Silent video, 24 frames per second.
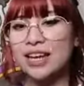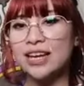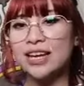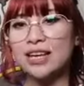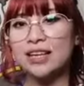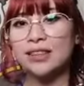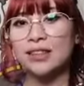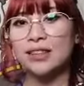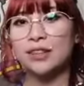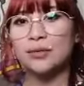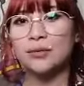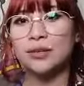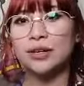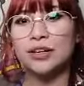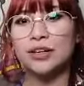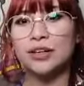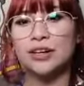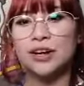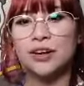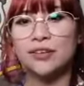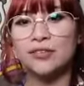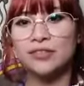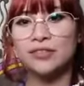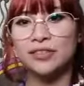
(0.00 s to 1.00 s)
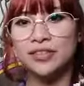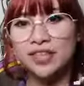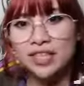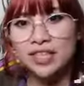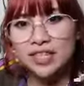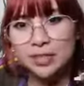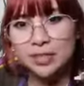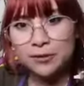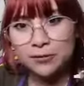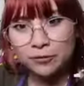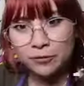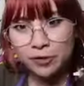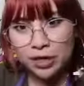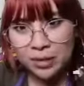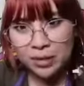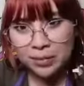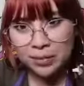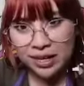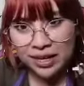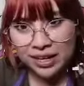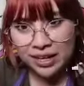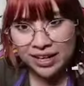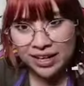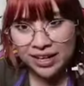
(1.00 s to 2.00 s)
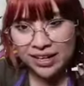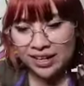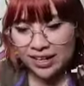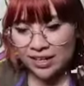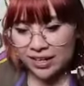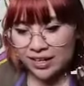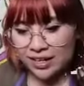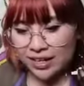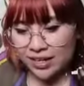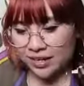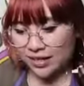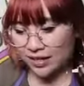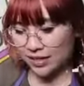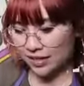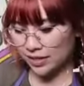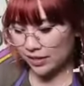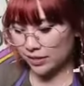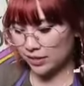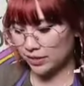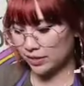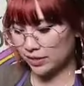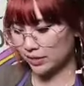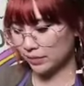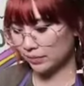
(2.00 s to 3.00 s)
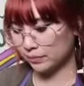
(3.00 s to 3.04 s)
The winner of this freebie is